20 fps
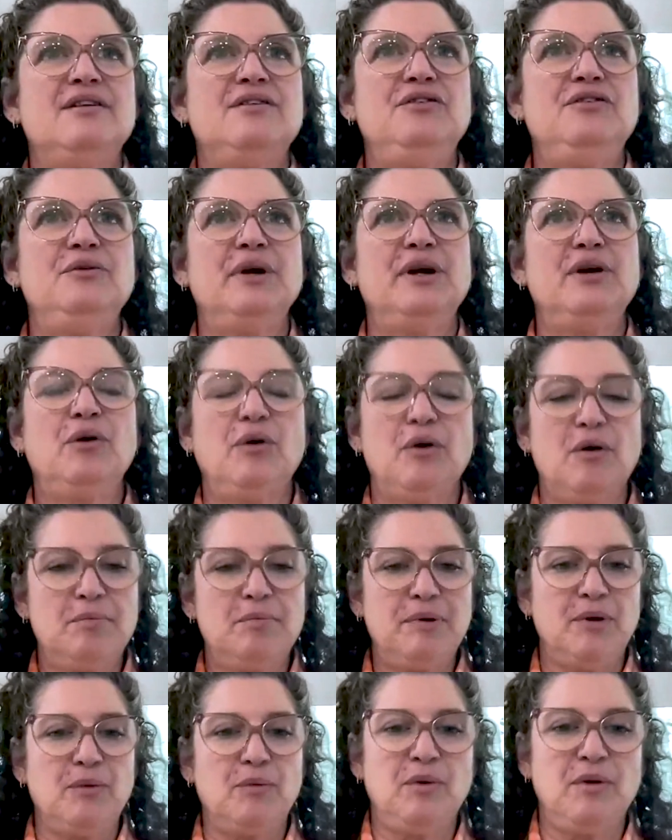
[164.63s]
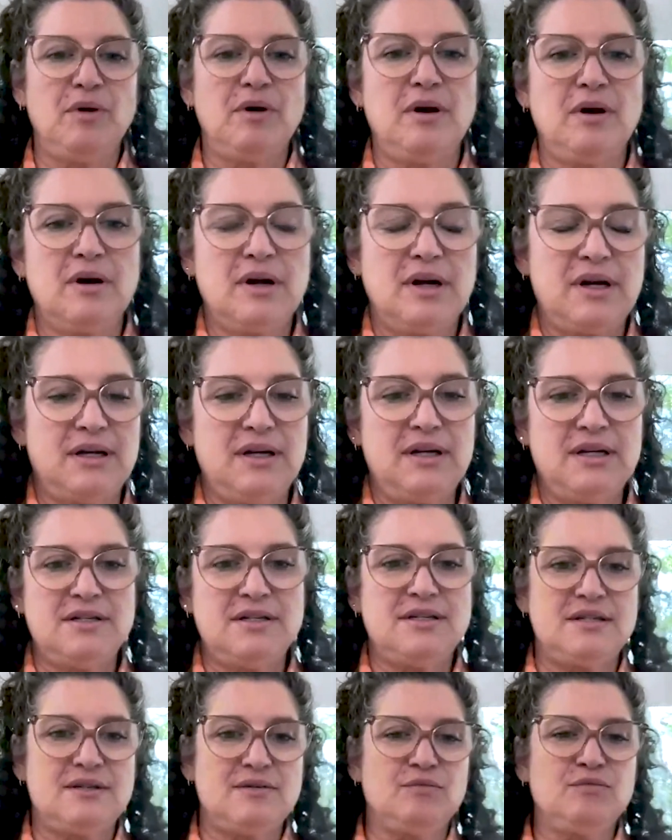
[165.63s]
doing corporate work
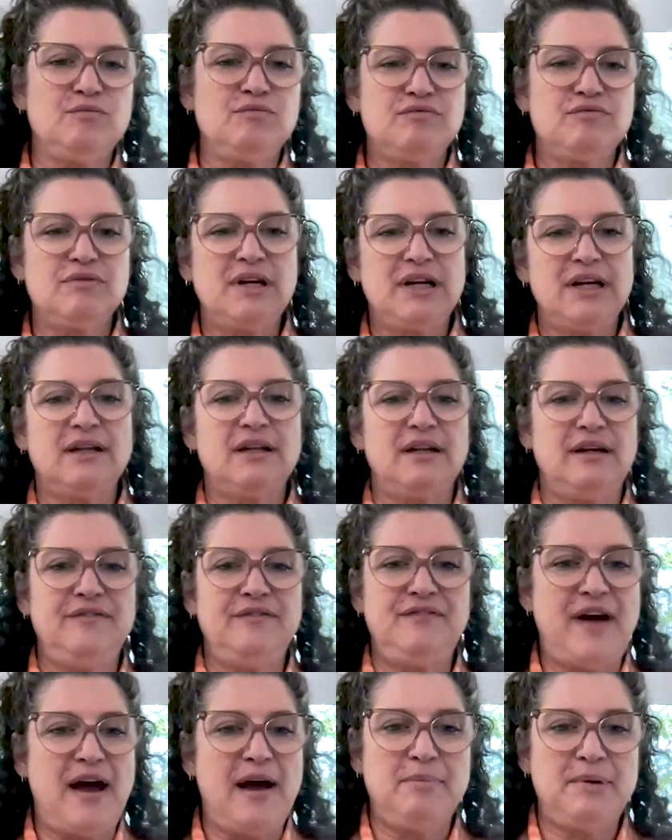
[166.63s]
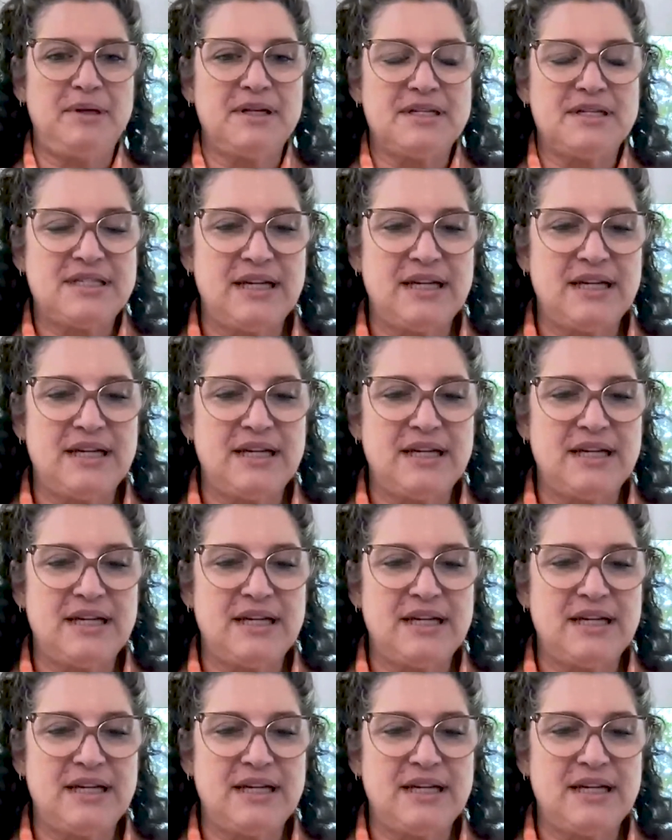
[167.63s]
is really fabulous.